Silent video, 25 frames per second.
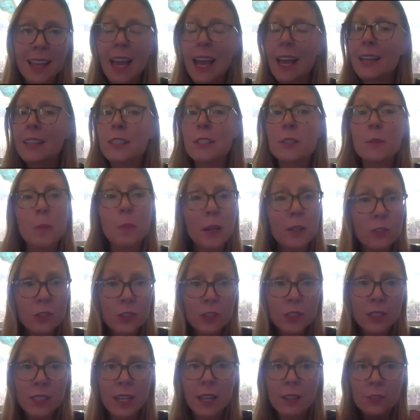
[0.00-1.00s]

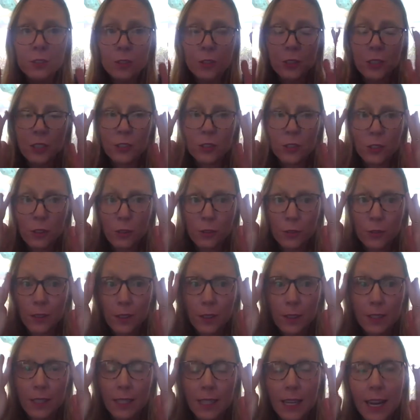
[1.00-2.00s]
especially non-traditional
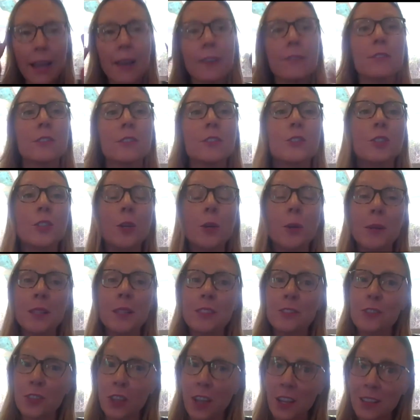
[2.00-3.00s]
fields that have to do with
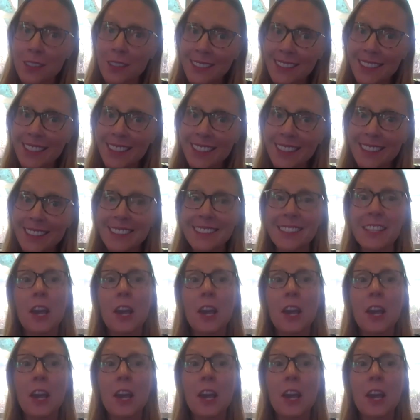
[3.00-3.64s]
justice,